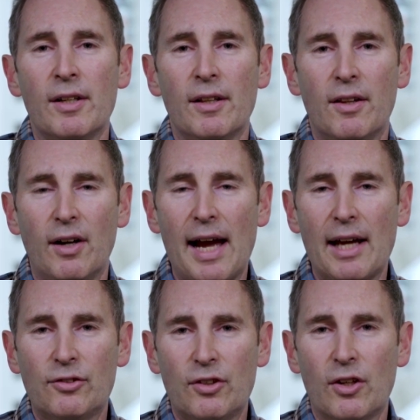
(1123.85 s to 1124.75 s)
the
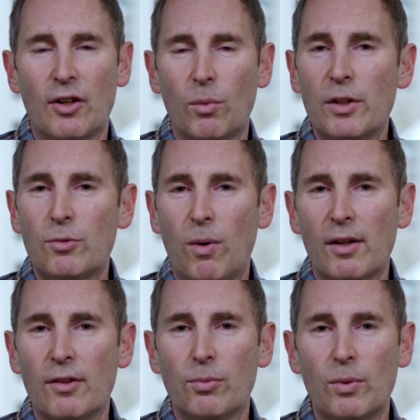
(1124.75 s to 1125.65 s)
last year and which
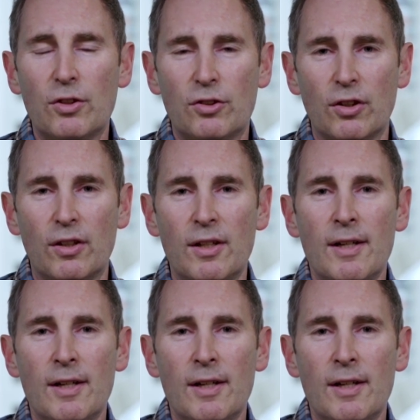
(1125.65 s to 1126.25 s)
ones we should